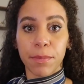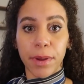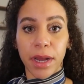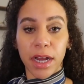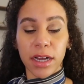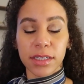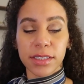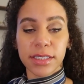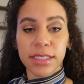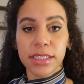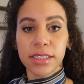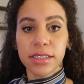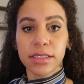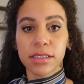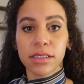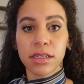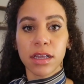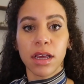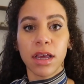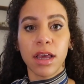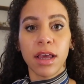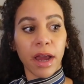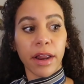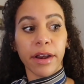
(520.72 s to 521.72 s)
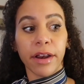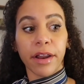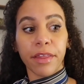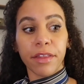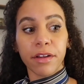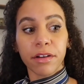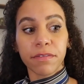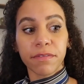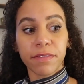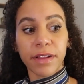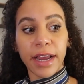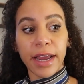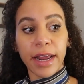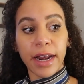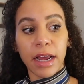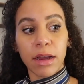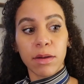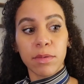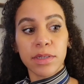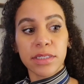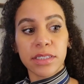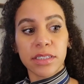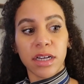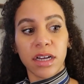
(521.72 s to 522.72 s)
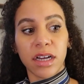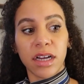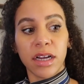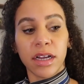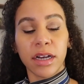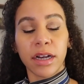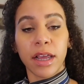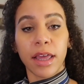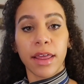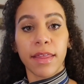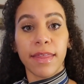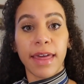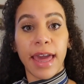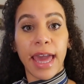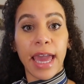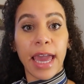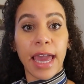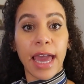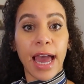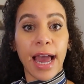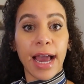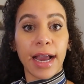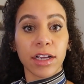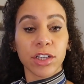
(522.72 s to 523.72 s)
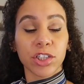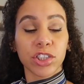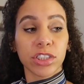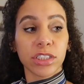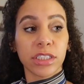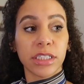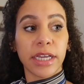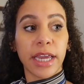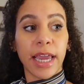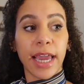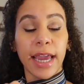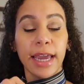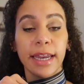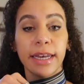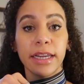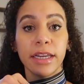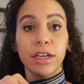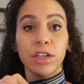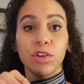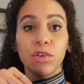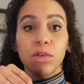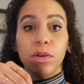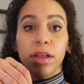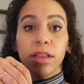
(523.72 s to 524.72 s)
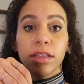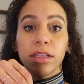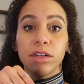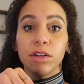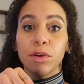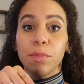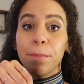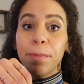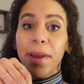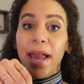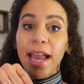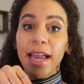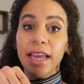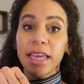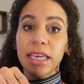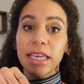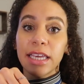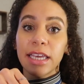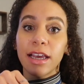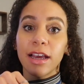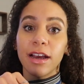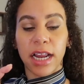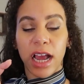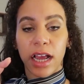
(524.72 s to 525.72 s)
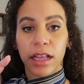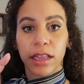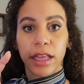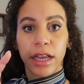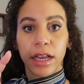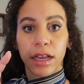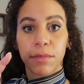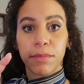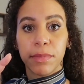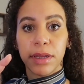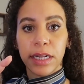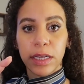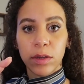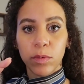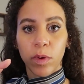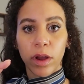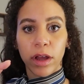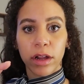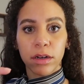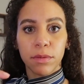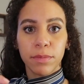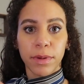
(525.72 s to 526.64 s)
boxes. Another flight I was on, they actually handed you a little baggie. It had like a mini water